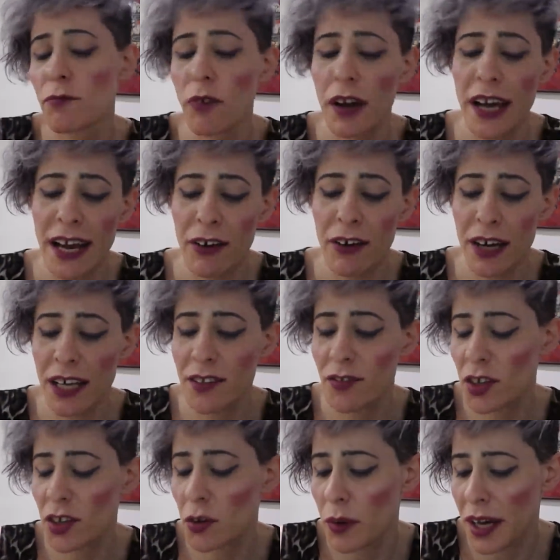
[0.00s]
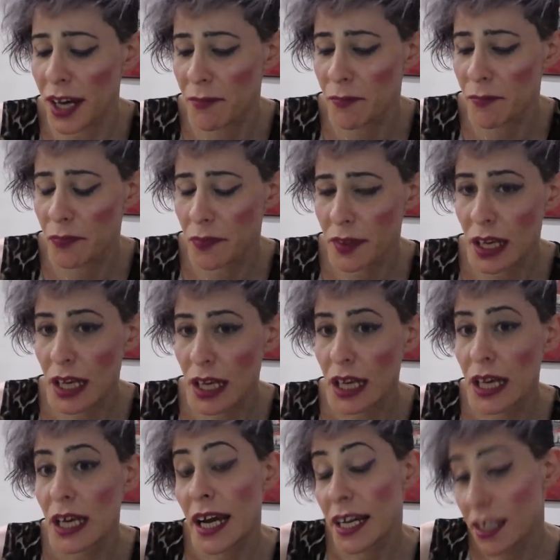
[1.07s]
right out into it.
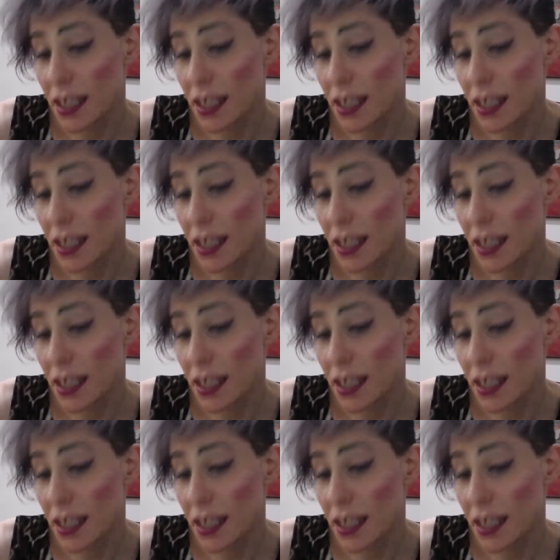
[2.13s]
It